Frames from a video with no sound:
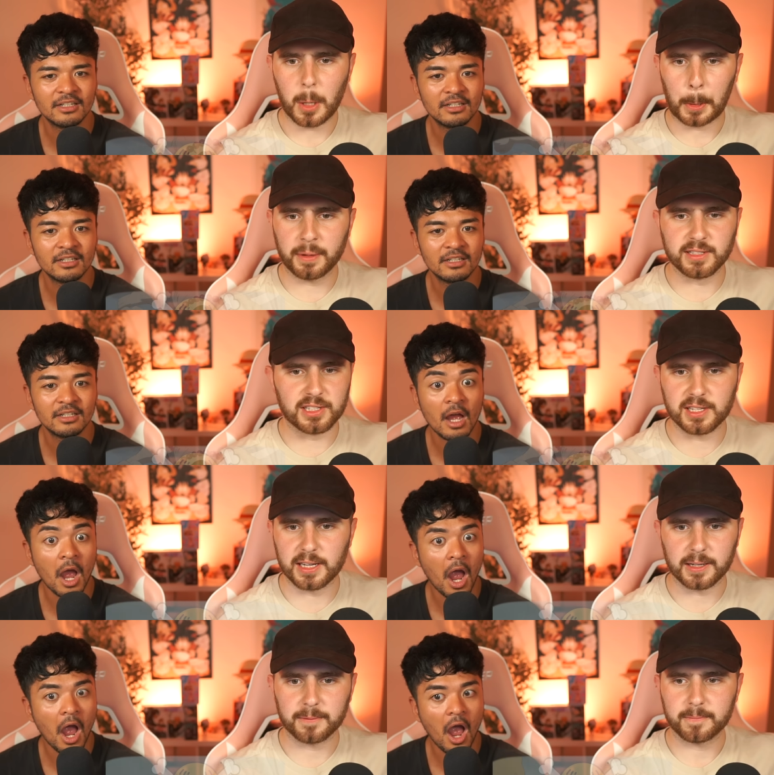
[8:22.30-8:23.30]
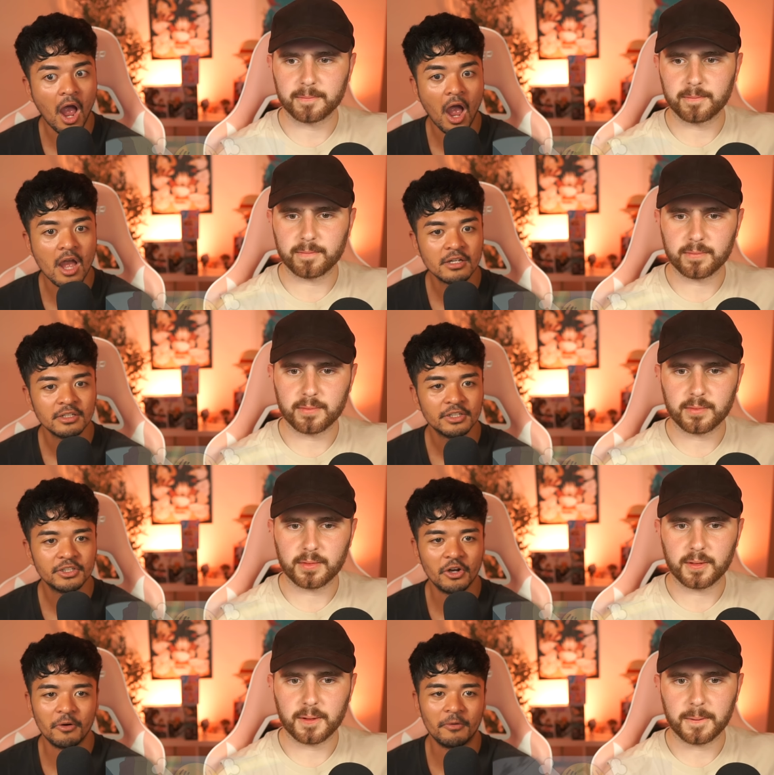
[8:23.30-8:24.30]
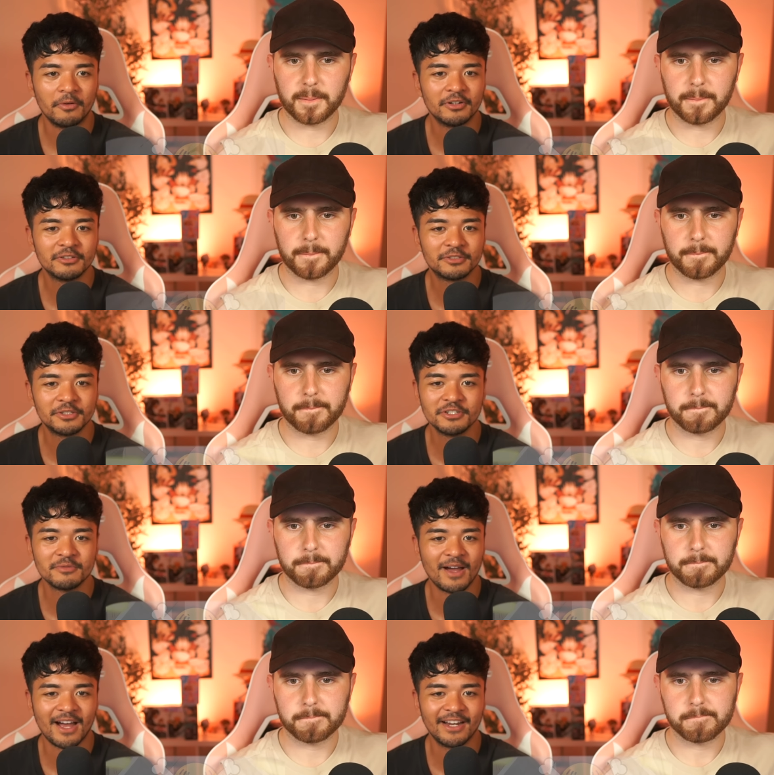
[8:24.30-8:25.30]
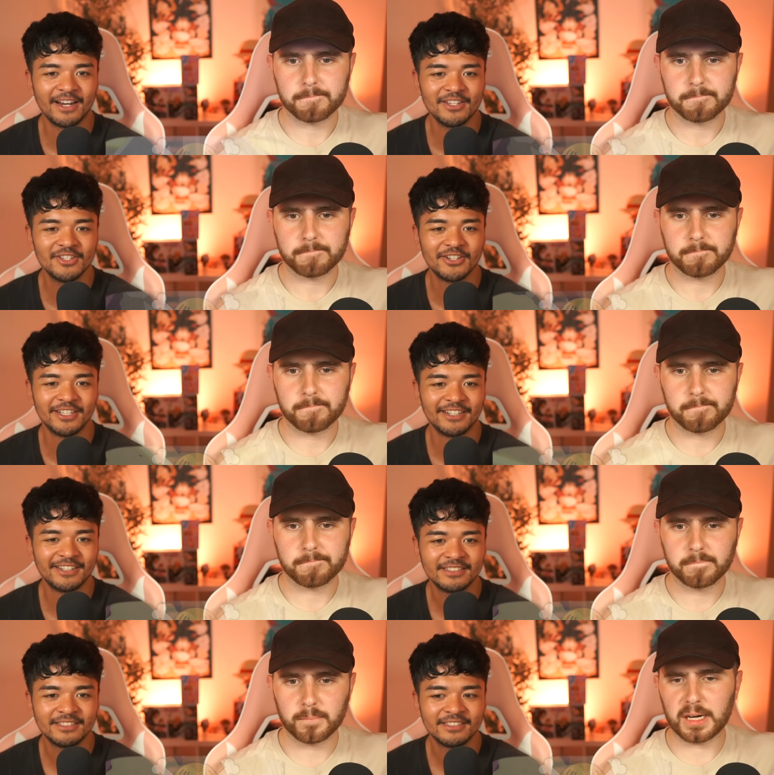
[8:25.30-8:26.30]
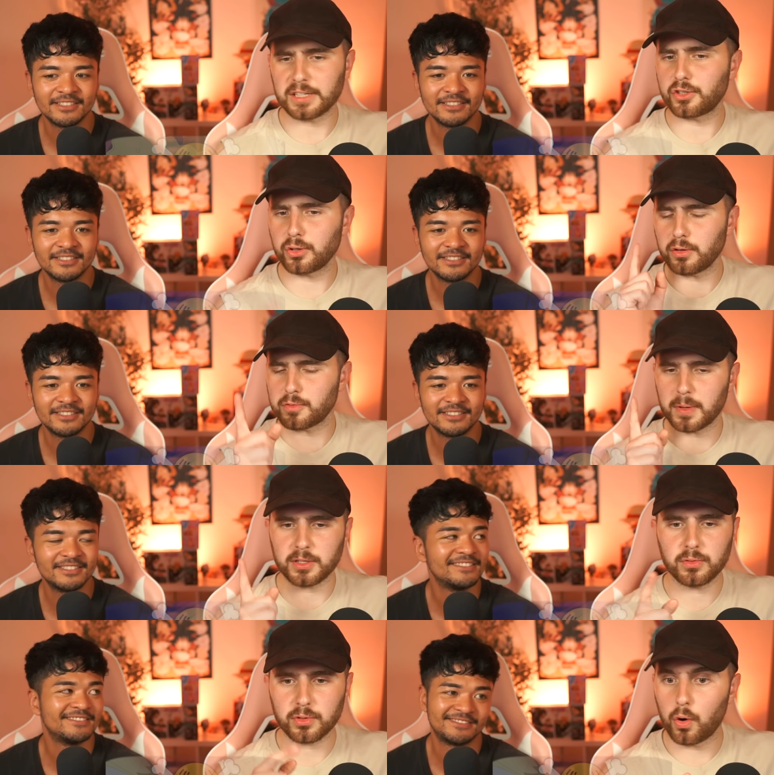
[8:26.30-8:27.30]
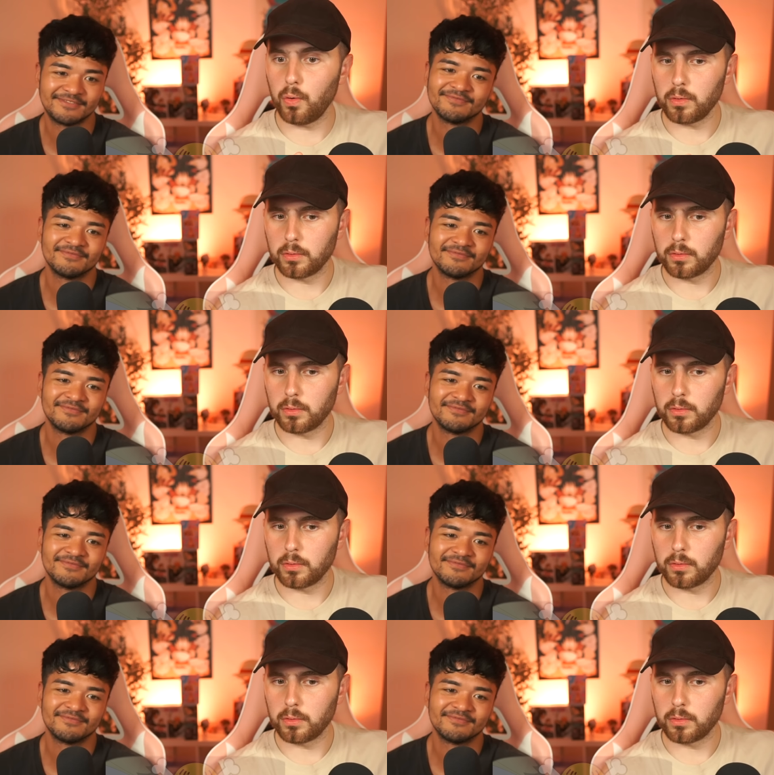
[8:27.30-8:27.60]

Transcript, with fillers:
Speaker 1: This is sick. Yo, Urouge, man. I knew it.
Speaker 2: When I saw those muscles, oh.